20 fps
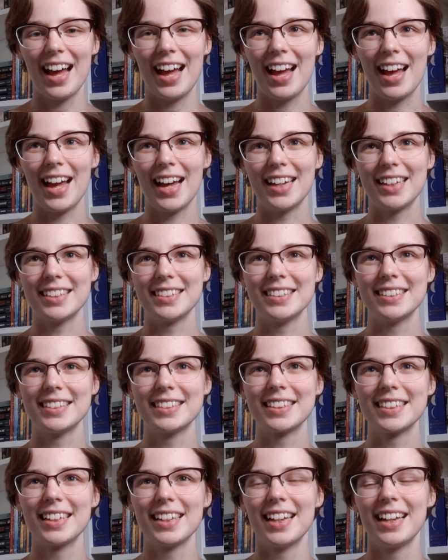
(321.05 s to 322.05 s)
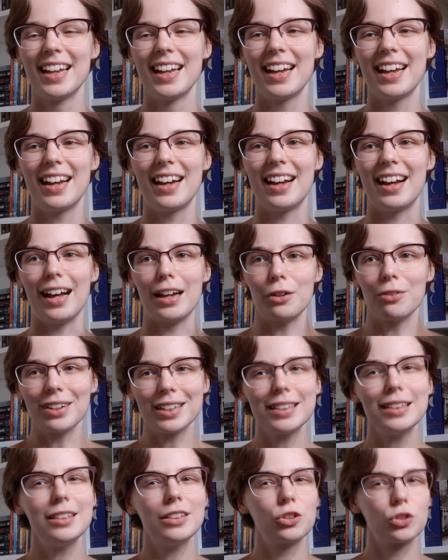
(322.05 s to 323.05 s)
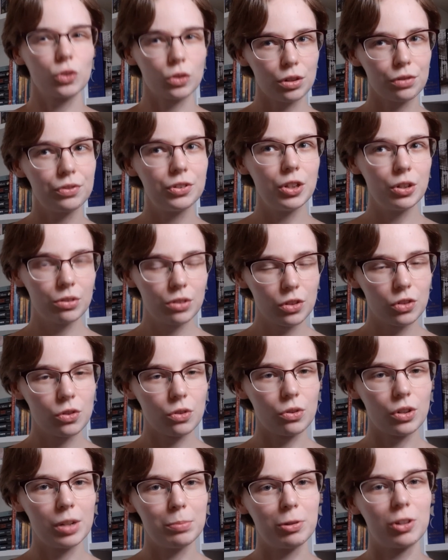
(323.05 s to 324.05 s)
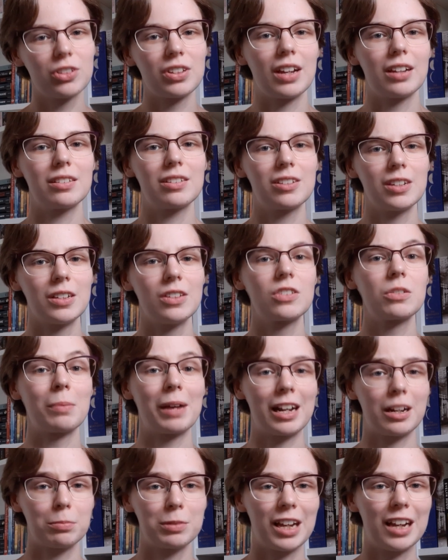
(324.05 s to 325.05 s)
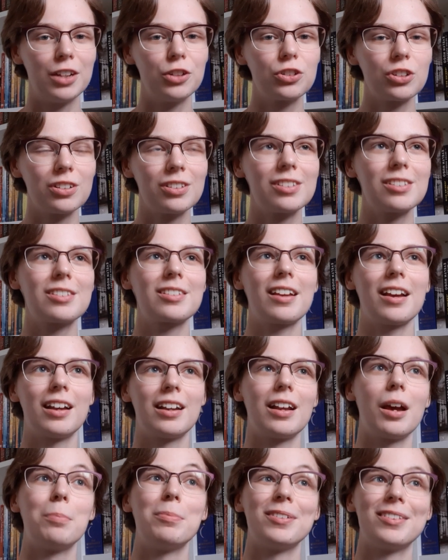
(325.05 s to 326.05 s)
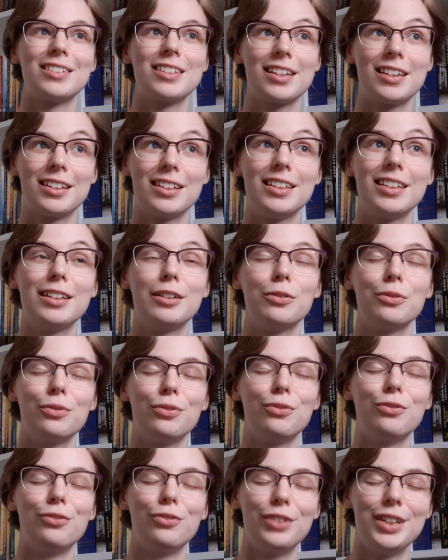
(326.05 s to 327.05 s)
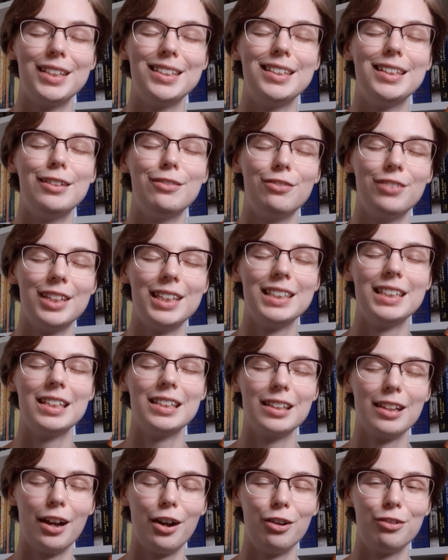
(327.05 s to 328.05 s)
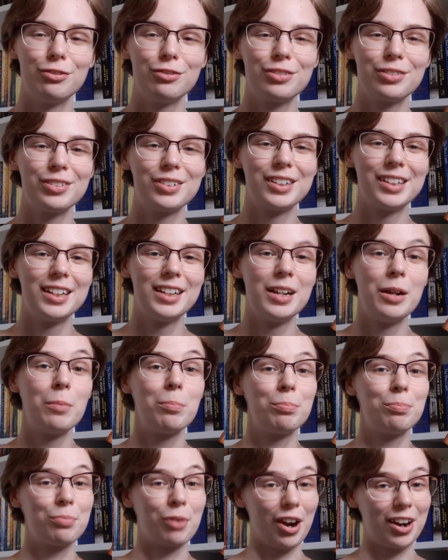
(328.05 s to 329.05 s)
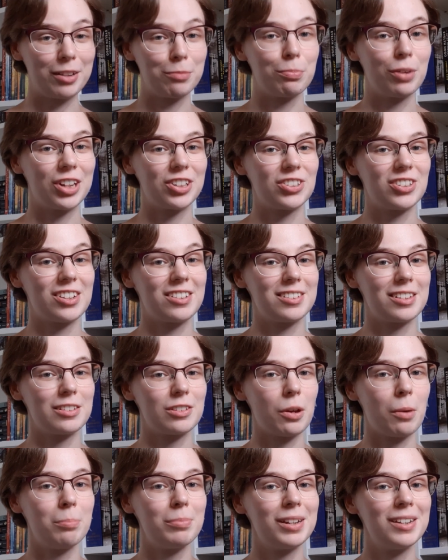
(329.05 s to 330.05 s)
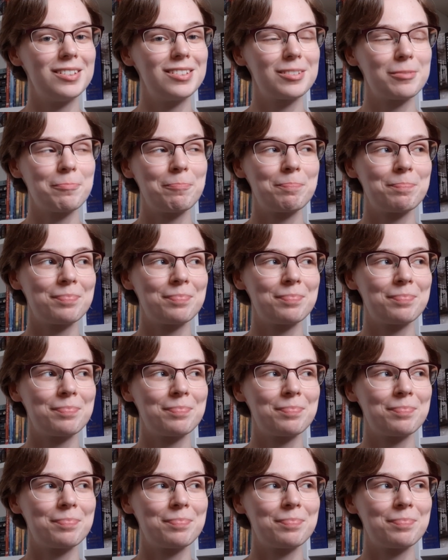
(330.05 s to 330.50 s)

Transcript: And I already sort of knew the story because I'd seen some adaptations, and I particularly really love Pride and Prejudice and Zombies,